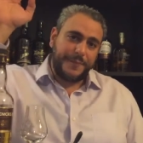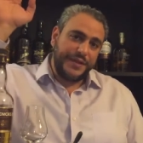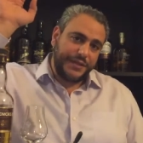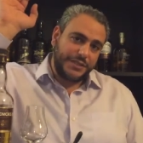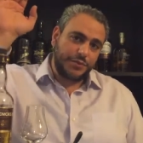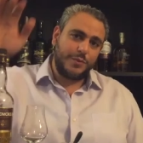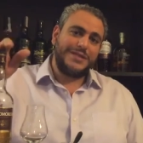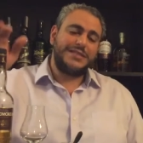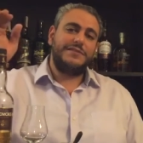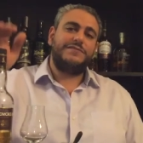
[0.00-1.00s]
But the
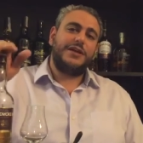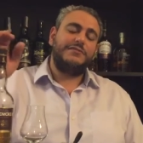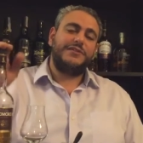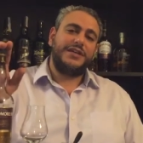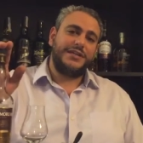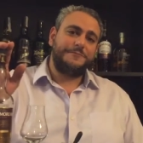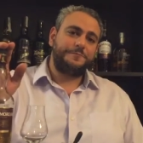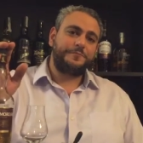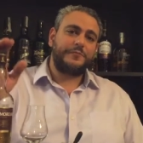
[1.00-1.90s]
25-year